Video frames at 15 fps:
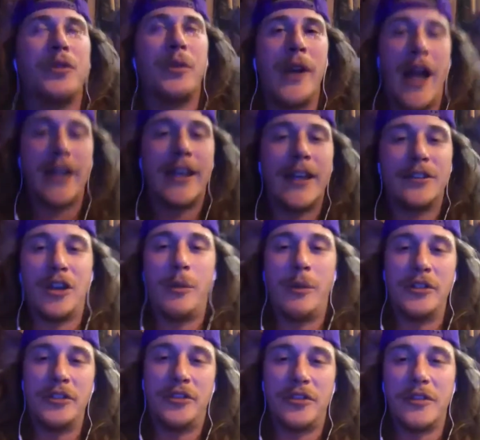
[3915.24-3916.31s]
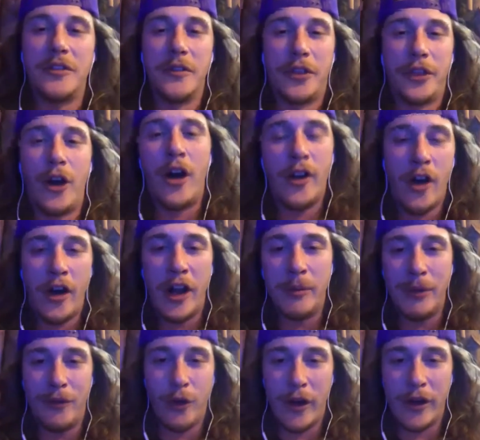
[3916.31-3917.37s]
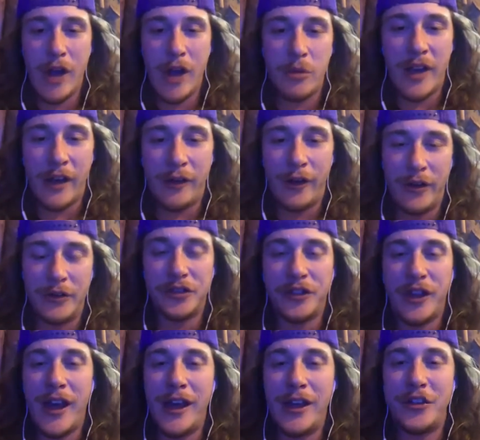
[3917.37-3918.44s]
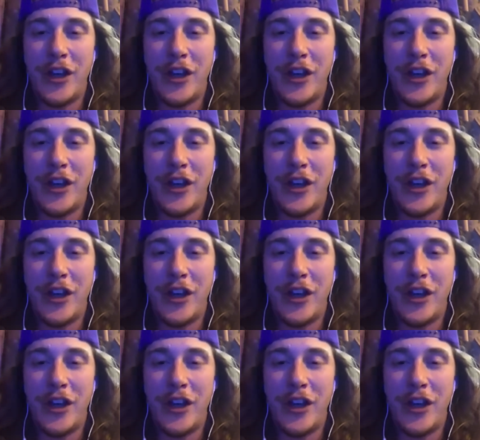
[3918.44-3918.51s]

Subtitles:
when I get someone's thought on it before I go tell it on stage,